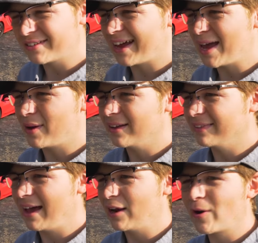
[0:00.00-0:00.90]
your time
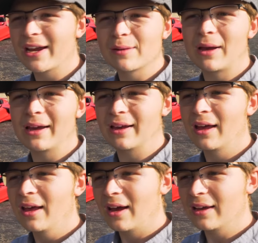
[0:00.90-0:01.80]
on that, or I can buy a,
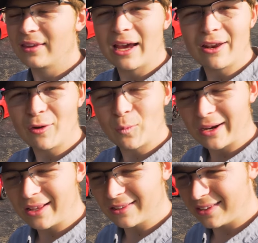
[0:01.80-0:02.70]
a yellow
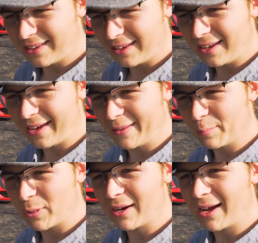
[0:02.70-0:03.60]
one L T and
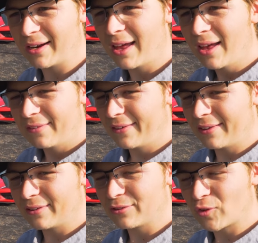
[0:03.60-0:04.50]
then put on
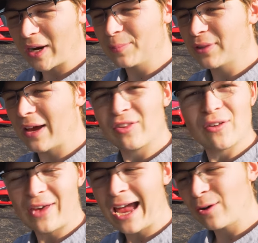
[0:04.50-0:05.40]
the, the stripes after
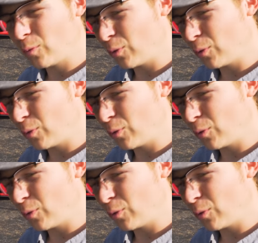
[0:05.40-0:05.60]
the fact